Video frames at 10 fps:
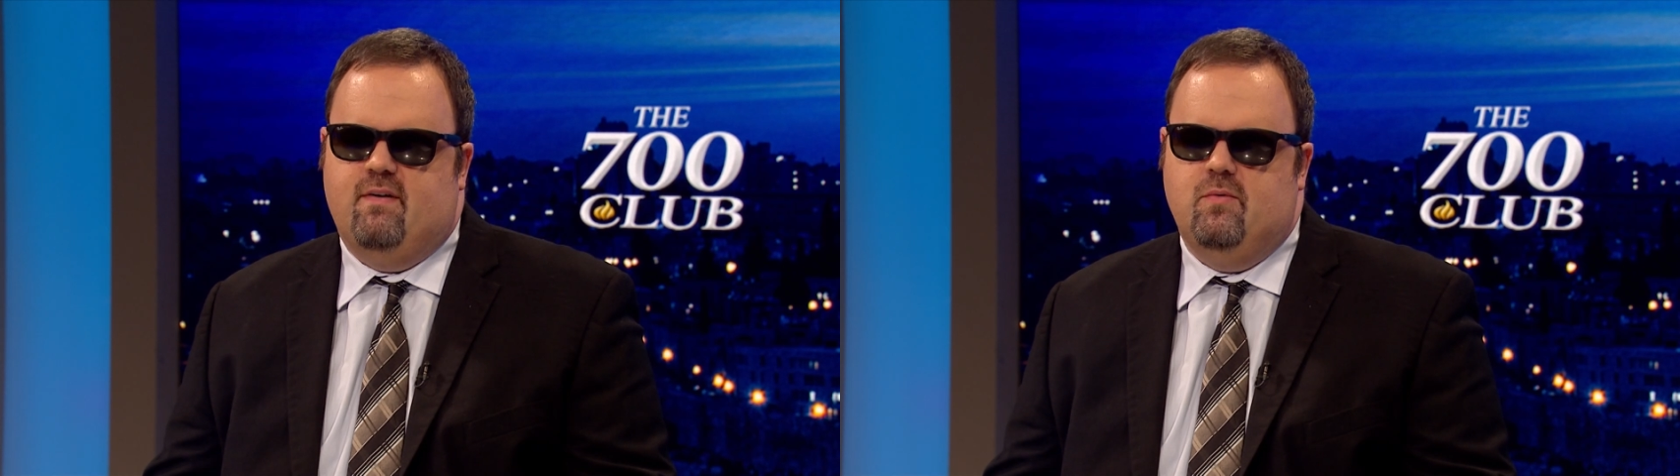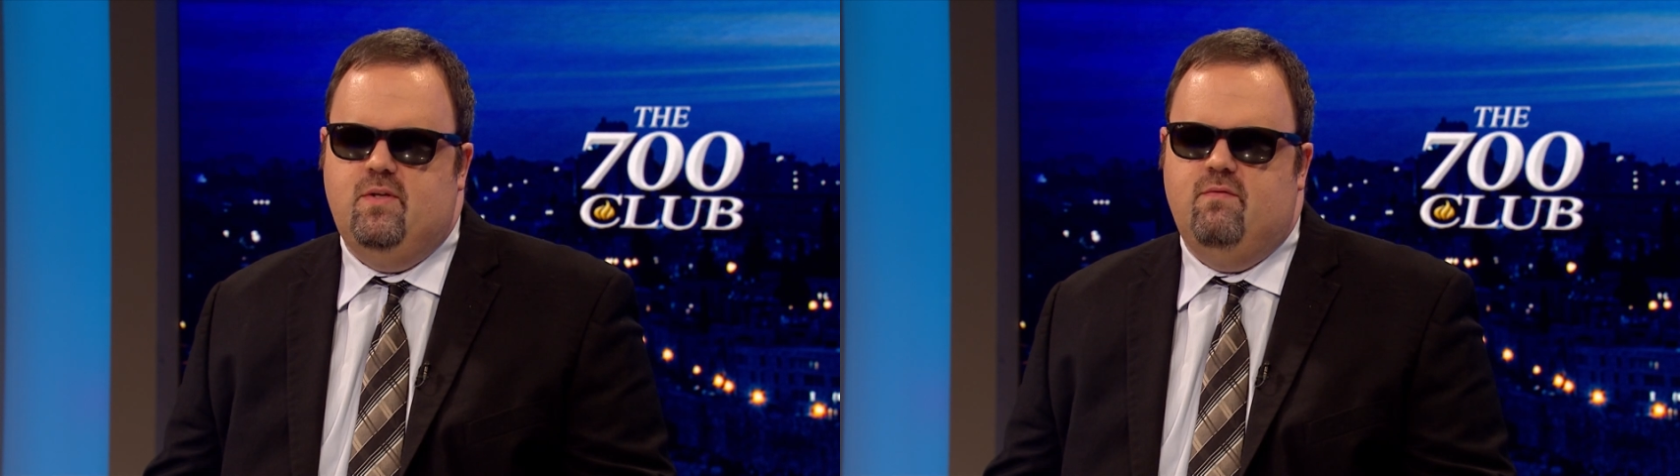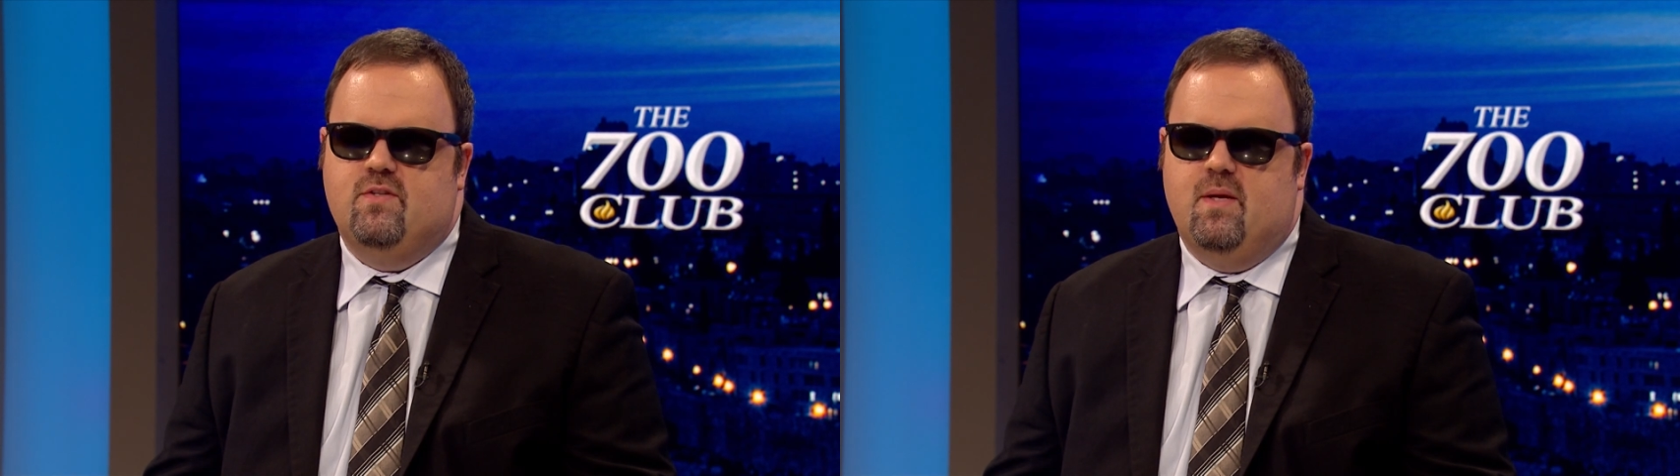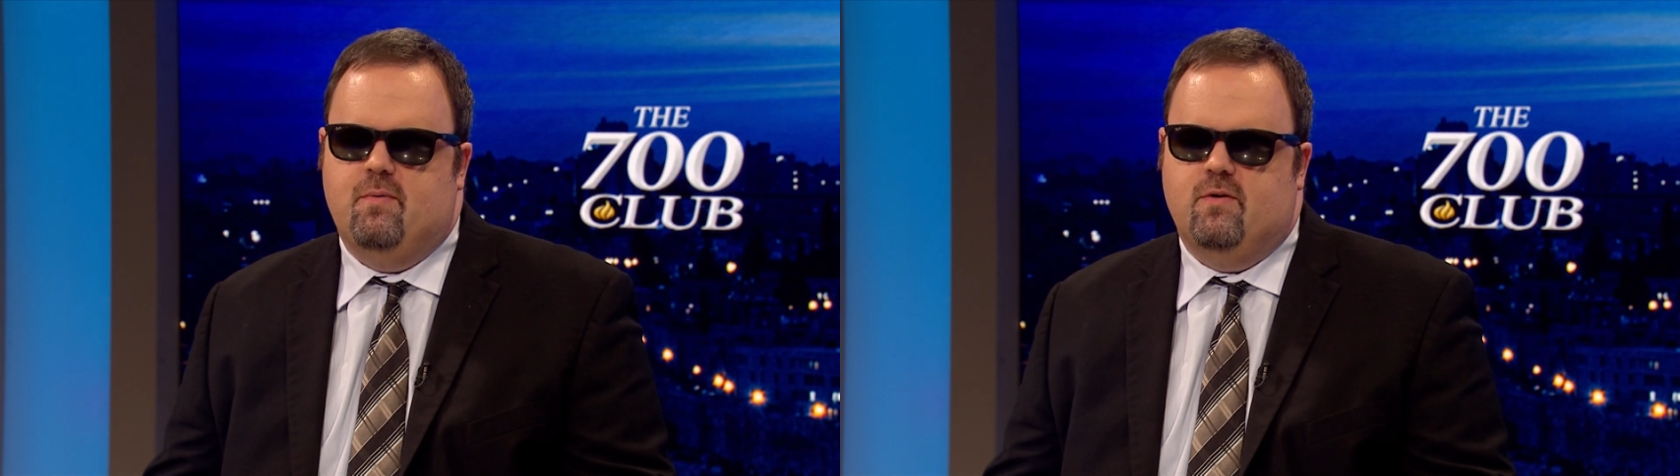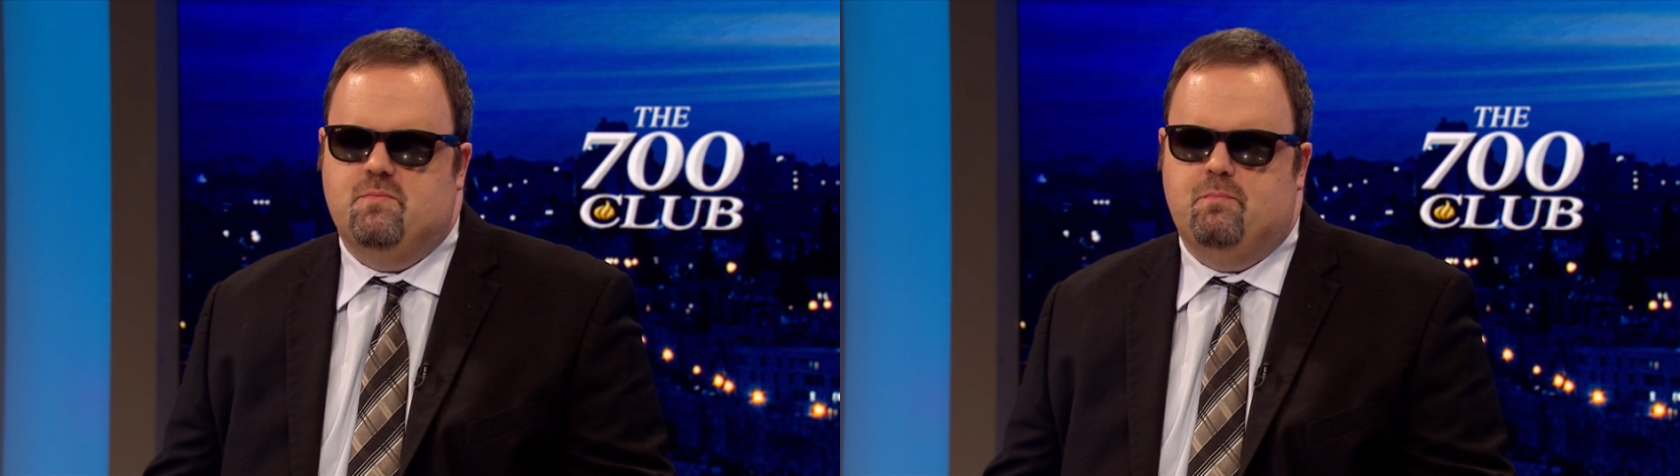I wouldn't even say
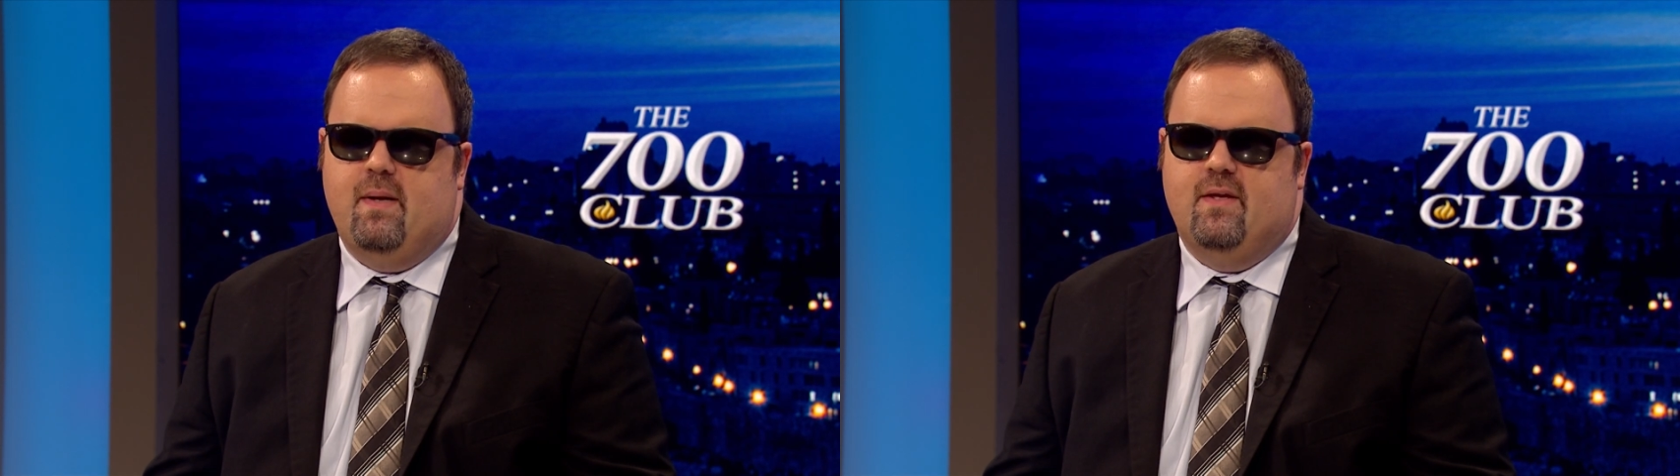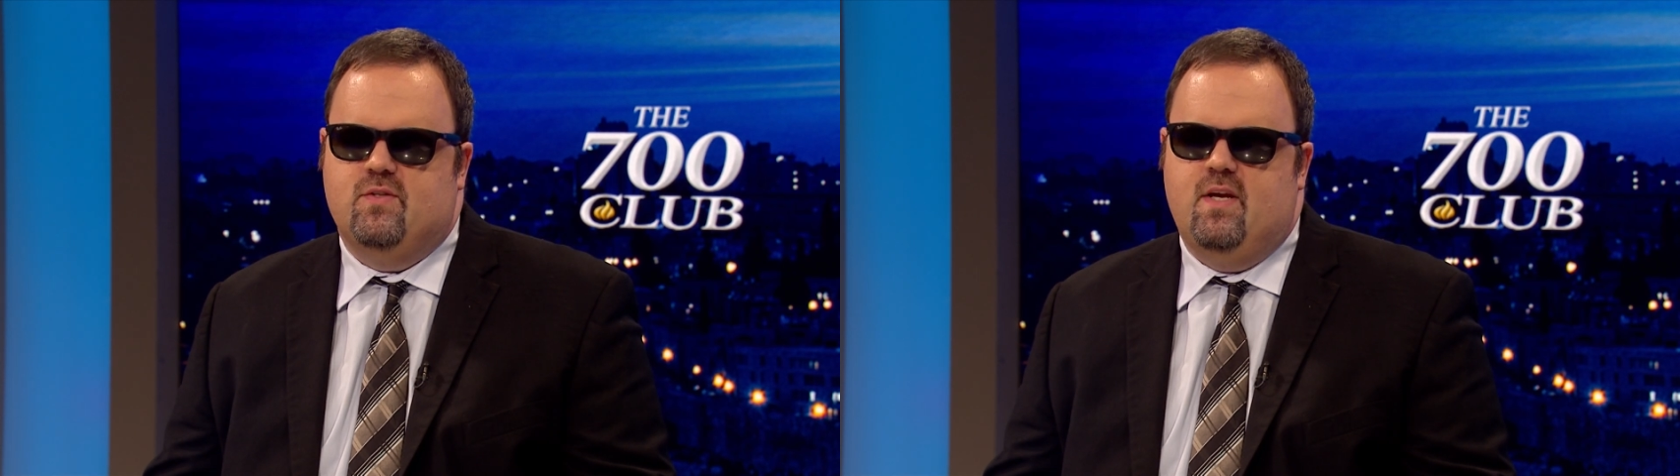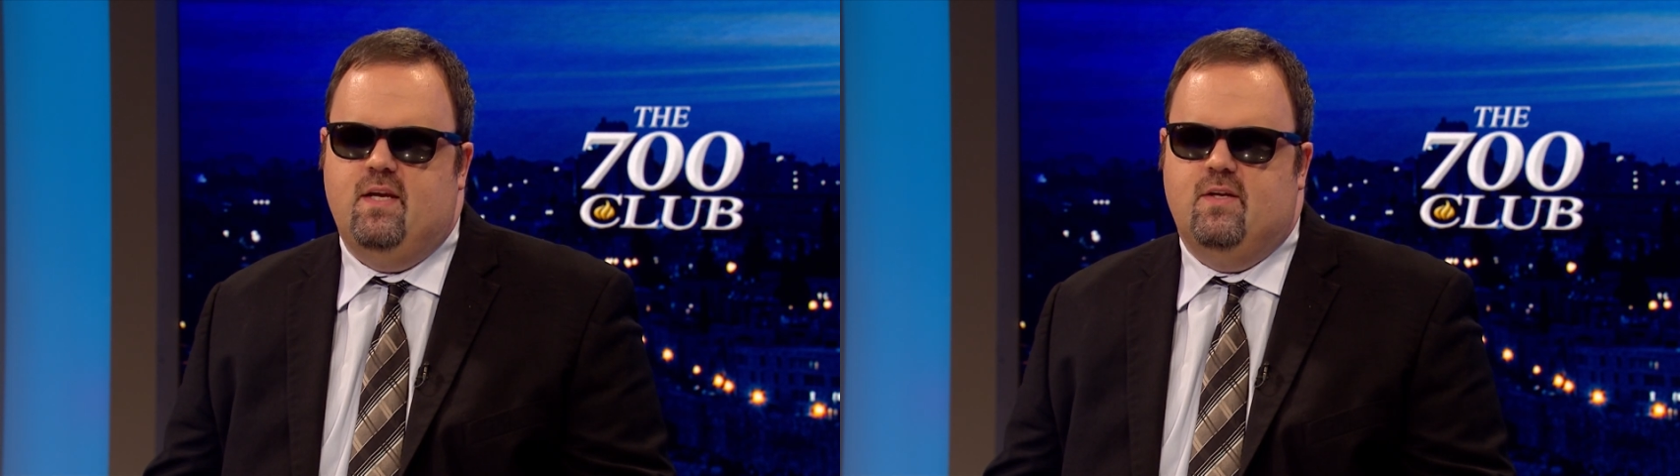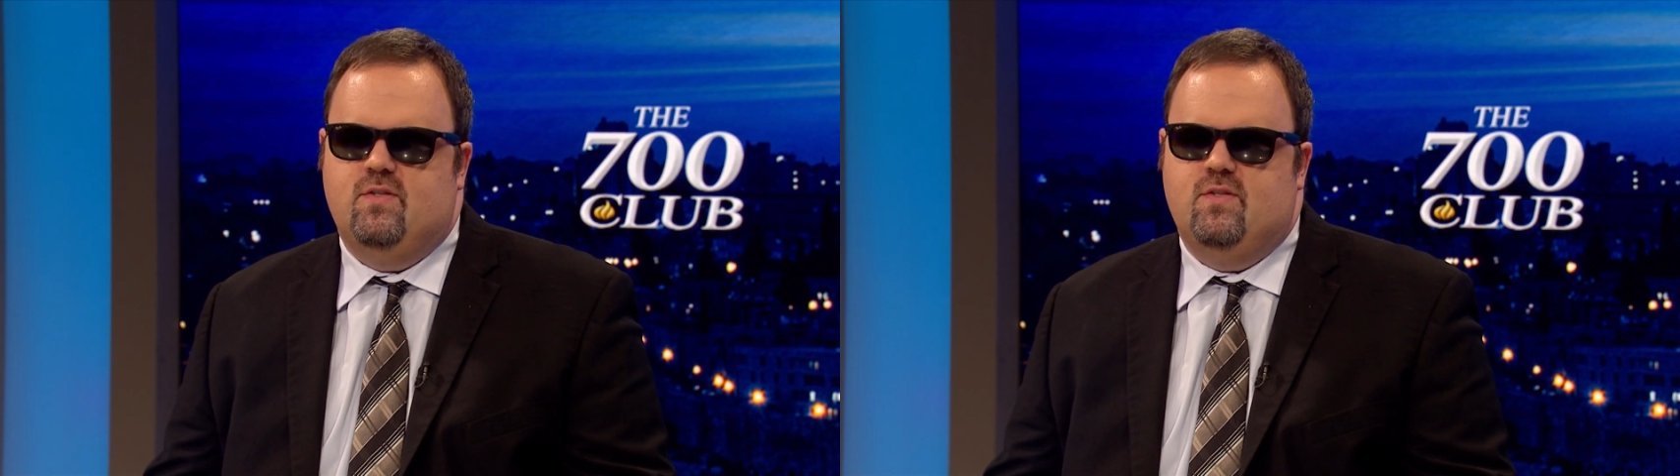pro-Palestinian,